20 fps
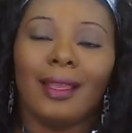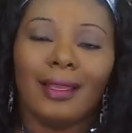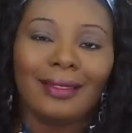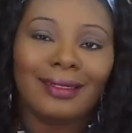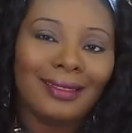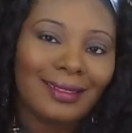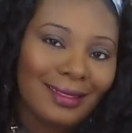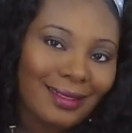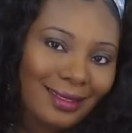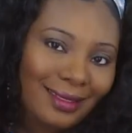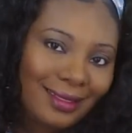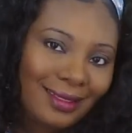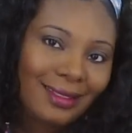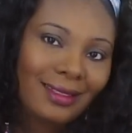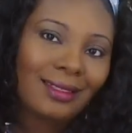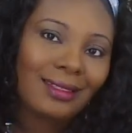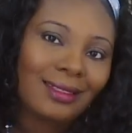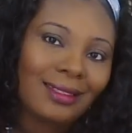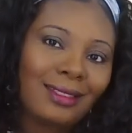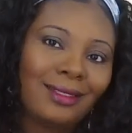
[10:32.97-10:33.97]

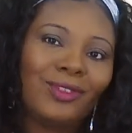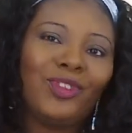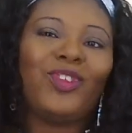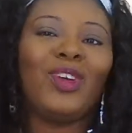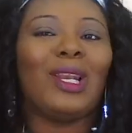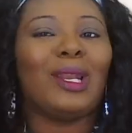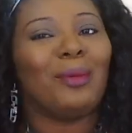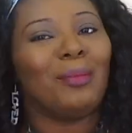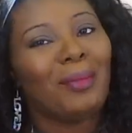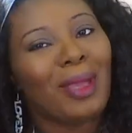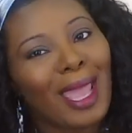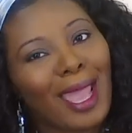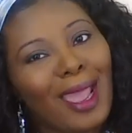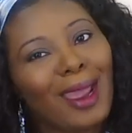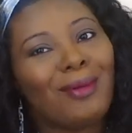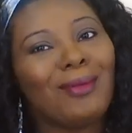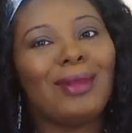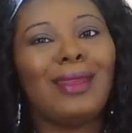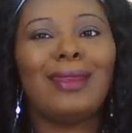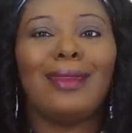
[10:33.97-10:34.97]
You finna
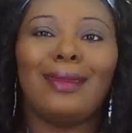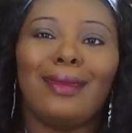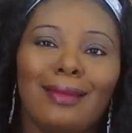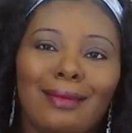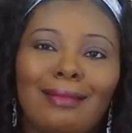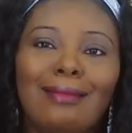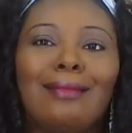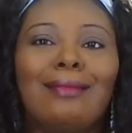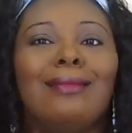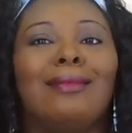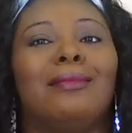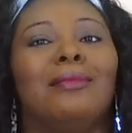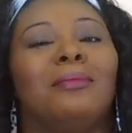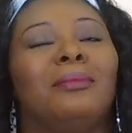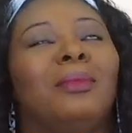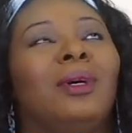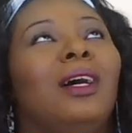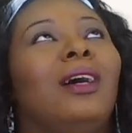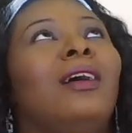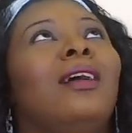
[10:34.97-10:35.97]
marry
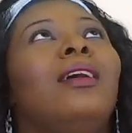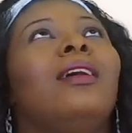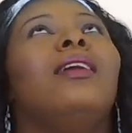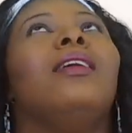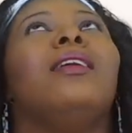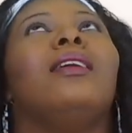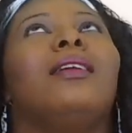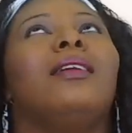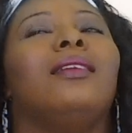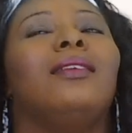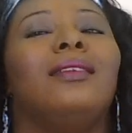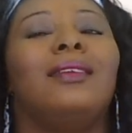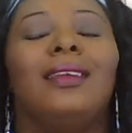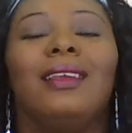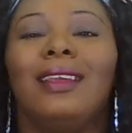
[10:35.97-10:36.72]
him. Ugh.